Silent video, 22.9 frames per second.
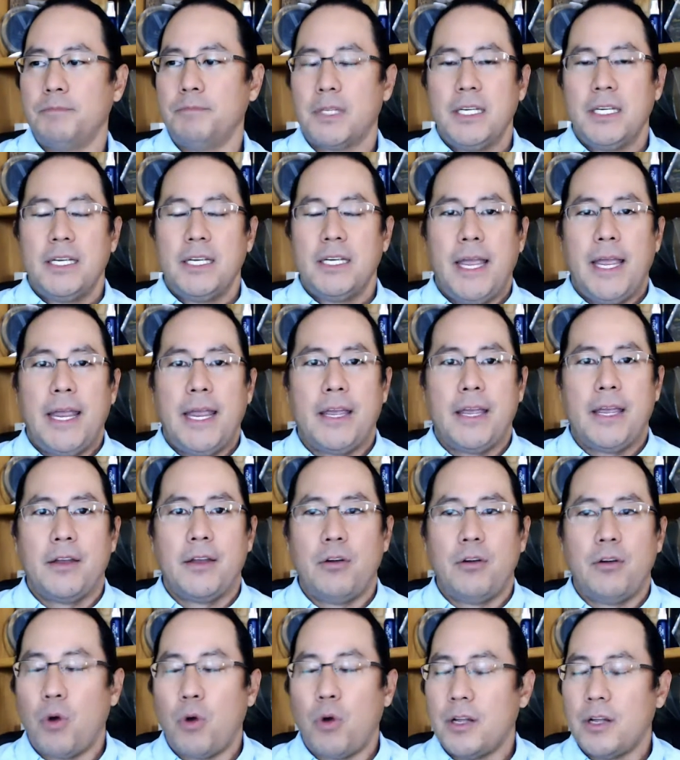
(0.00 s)
And
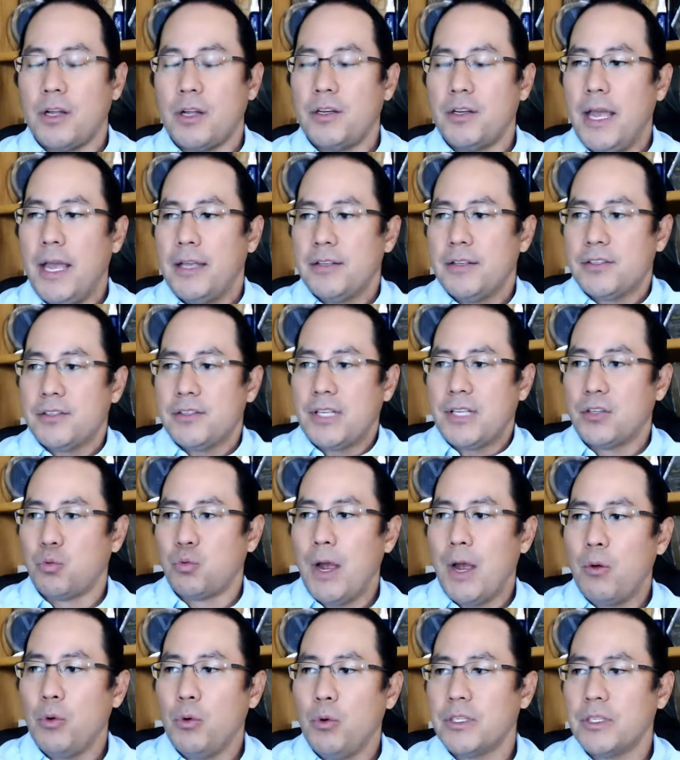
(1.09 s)
Ron says, why
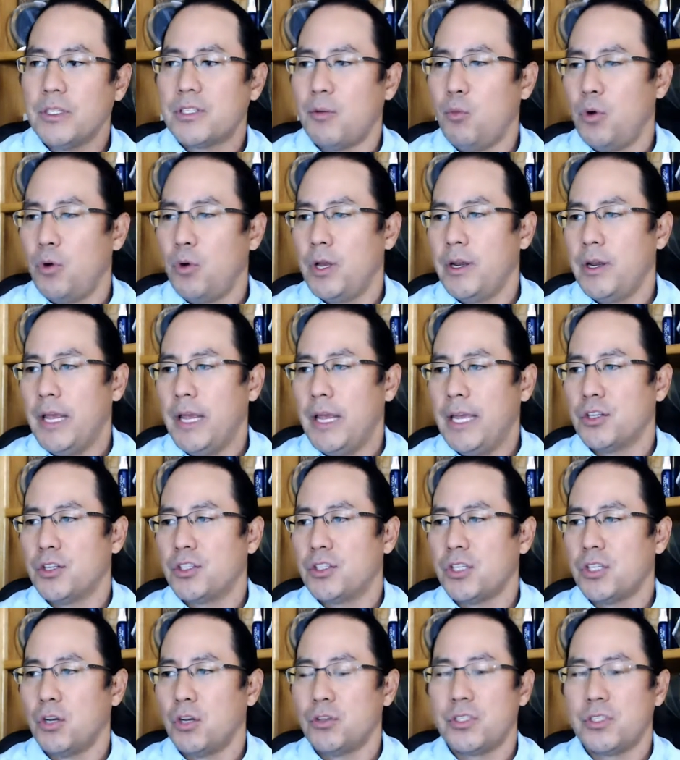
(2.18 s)
wouldn't someone, an
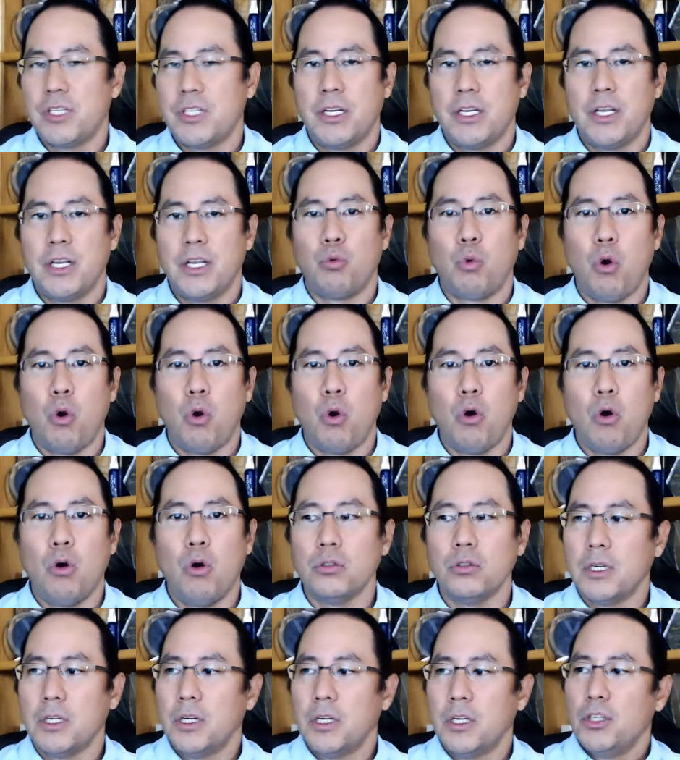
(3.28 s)
associate enrolled,
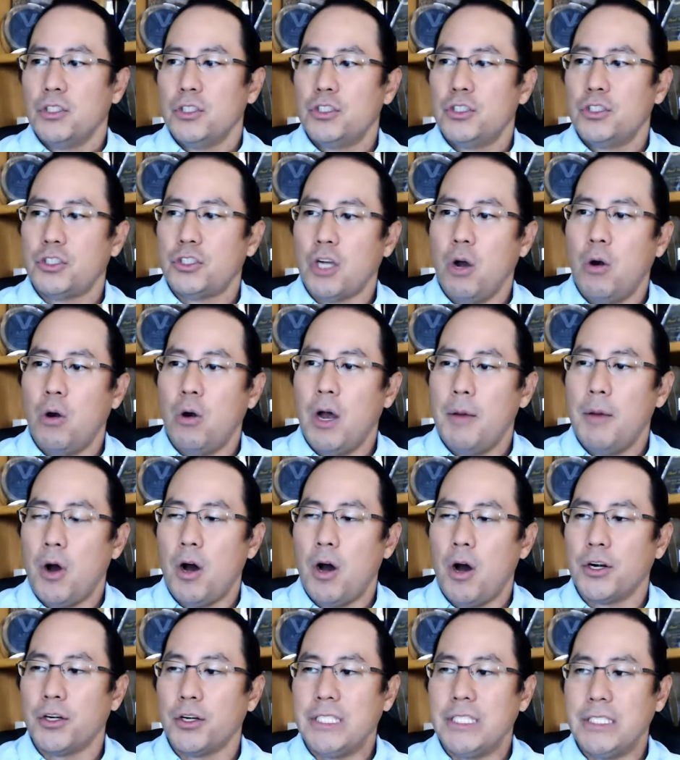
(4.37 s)
show up on
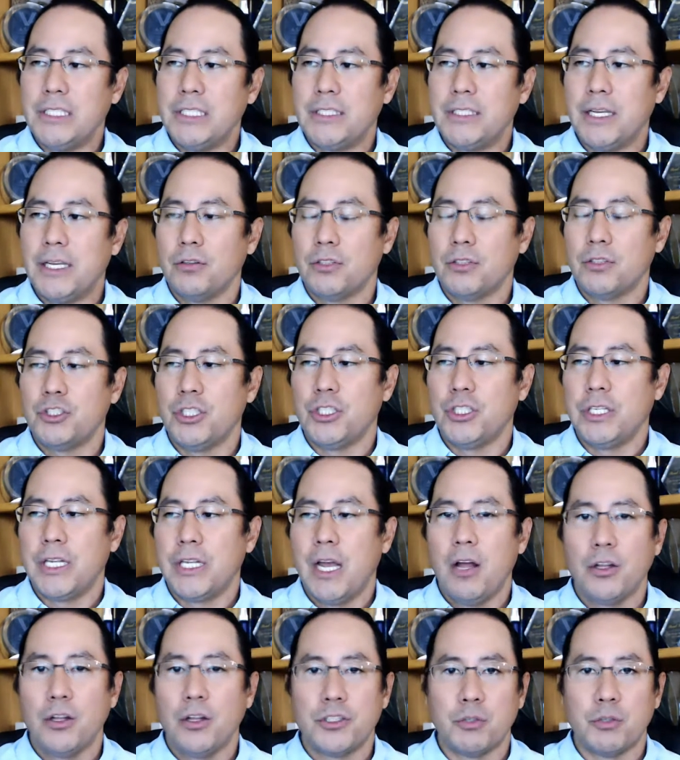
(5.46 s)
her detailed
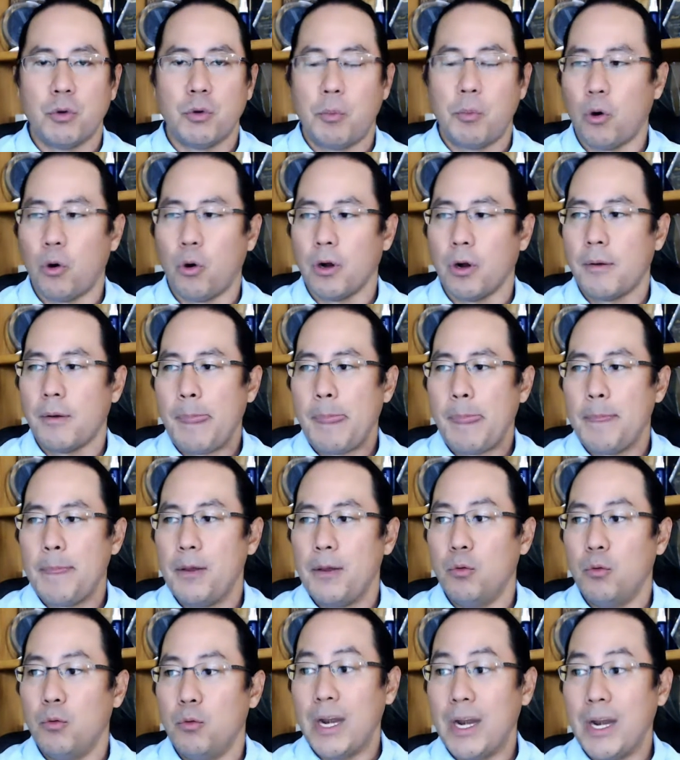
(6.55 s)
genealogy report? And
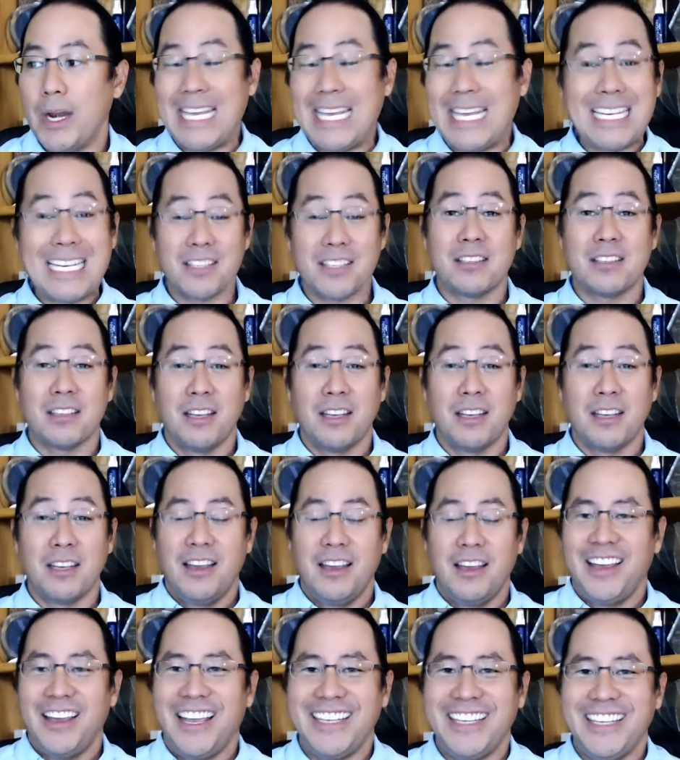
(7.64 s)
what is
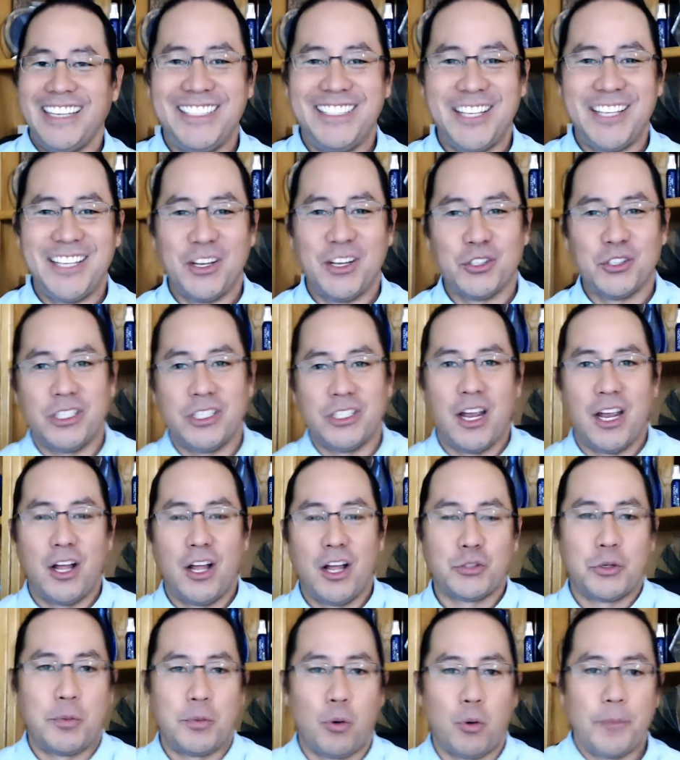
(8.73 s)
a detailed genealogy
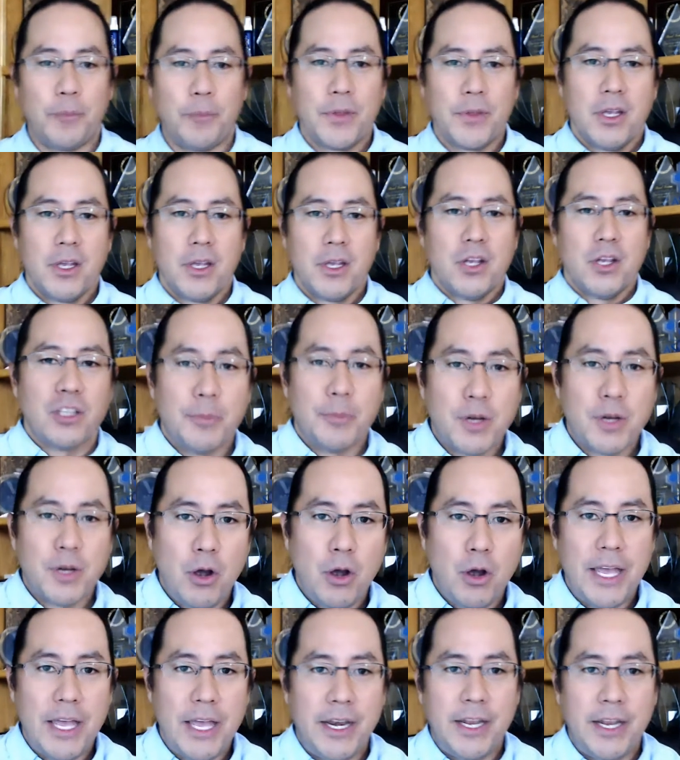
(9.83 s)
report? So let me go
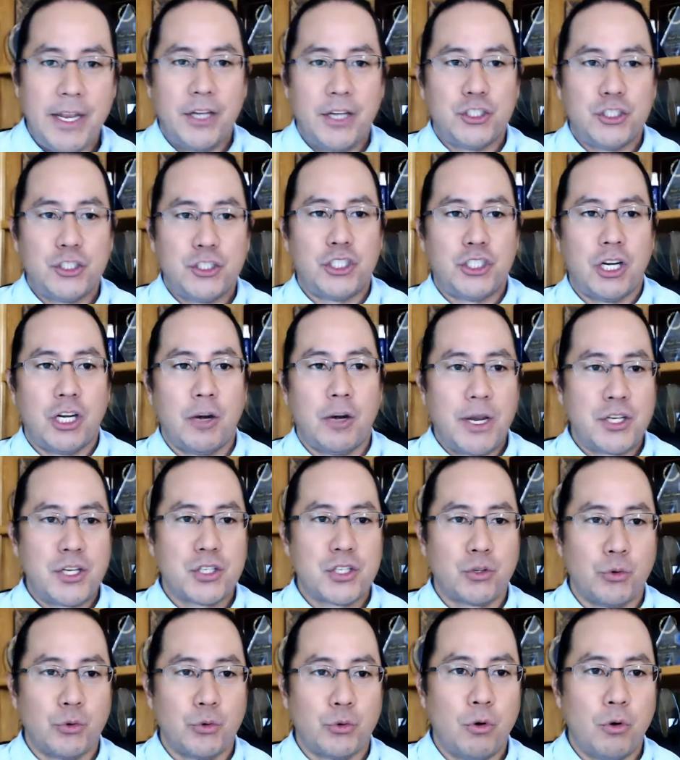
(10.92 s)
ahead and share my screen
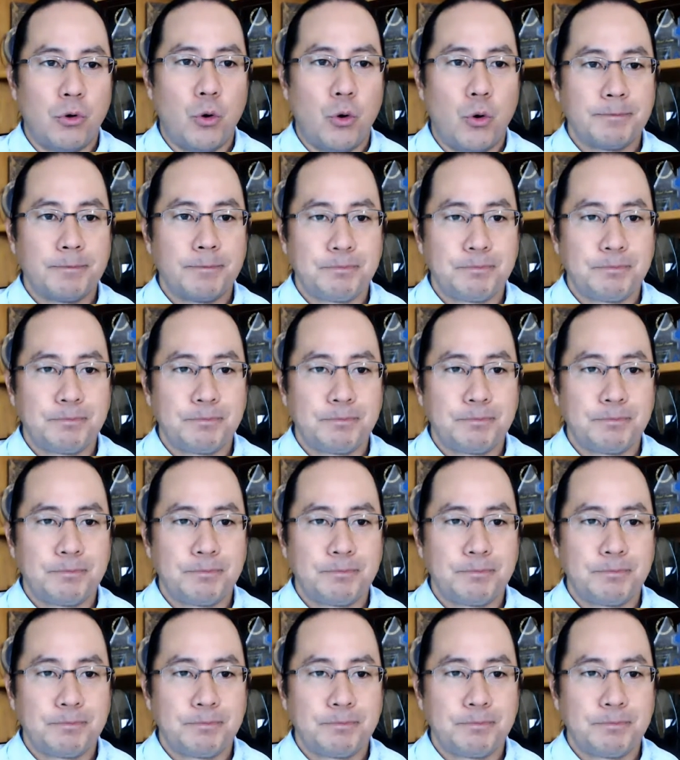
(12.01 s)
real quick.